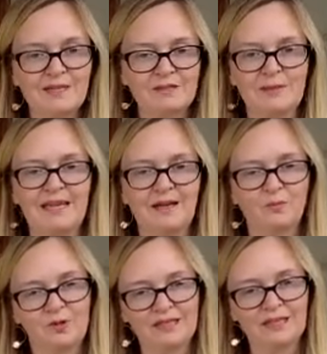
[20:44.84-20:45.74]
because we can't
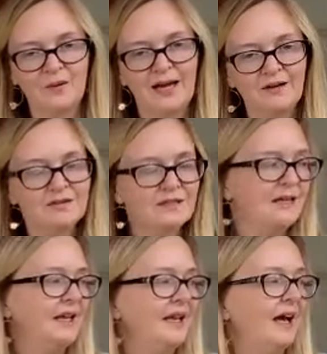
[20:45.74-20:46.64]
really go out.
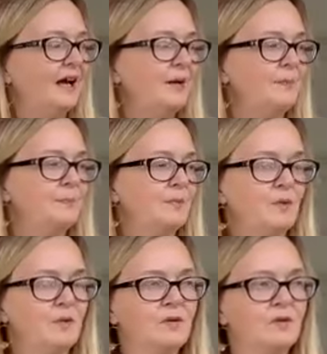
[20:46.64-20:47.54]
Or,